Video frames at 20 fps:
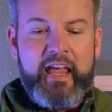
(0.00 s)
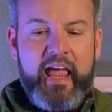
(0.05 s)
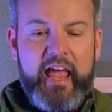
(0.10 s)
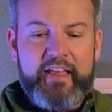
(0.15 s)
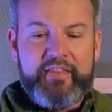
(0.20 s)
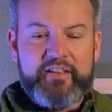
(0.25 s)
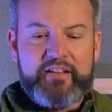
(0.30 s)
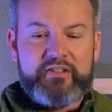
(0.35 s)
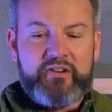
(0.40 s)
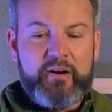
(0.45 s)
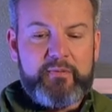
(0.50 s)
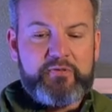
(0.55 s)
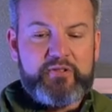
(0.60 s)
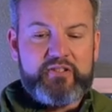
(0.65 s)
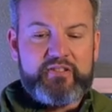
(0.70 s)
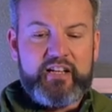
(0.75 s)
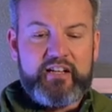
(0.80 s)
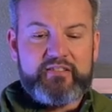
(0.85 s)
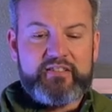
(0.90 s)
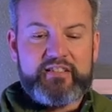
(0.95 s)
And the scripture
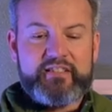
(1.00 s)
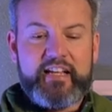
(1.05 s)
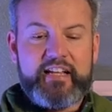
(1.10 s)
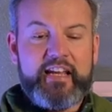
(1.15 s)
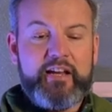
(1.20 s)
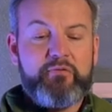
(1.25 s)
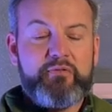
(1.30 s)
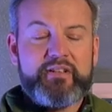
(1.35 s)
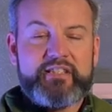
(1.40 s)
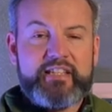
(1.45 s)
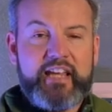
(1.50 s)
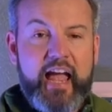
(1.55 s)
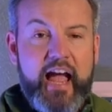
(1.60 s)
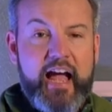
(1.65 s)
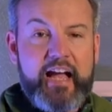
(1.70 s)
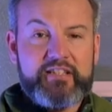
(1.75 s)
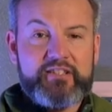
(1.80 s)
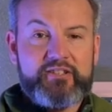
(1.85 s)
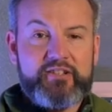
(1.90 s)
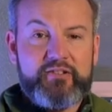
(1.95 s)
tells us that he was
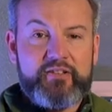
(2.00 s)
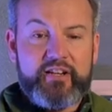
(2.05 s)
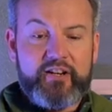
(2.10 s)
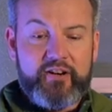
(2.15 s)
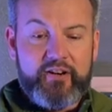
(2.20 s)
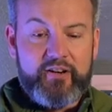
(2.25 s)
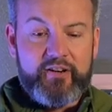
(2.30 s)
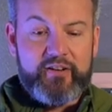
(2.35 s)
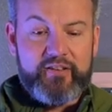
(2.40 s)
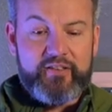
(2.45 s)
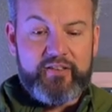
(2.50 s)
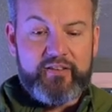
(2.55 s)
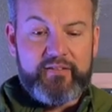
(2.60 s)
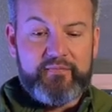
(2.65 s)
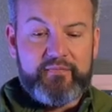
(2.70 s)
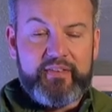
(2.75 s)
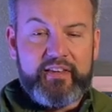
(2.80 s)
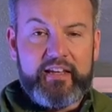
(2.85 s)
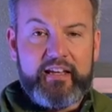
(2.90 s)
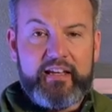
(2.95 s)
cast to the earth.
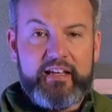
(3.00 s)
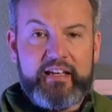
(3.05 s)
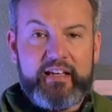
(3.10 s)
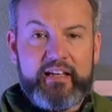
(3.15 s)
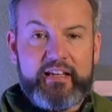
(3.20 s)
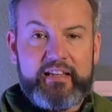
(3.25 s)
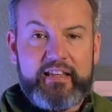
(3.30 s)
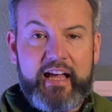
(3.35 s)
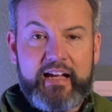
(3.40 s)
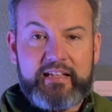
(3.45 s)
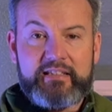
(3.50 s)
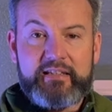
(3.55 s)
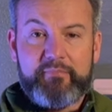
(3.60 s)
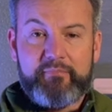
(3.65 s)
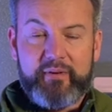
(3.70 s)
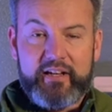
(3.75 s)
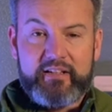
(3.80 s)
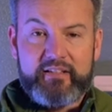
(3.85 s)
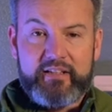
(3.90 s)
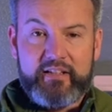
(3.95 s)
That's a
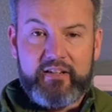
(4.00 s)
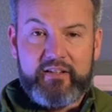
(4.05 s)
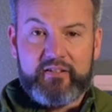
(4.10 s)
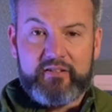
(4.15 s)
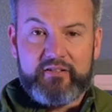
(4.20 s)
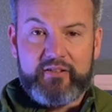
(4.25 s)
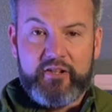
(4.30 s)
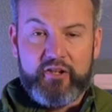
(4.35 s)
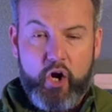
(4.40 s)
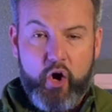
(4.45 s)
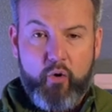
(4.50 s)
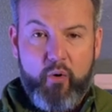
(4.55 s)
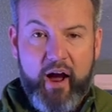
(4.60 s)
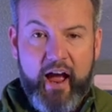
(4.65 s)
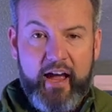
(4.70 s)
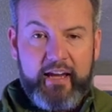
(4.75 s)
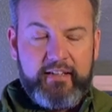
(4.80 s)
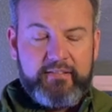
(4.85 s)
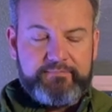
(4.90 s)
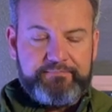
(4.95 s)
big deal. You know
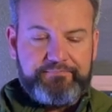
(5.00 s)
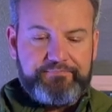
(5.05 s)
why?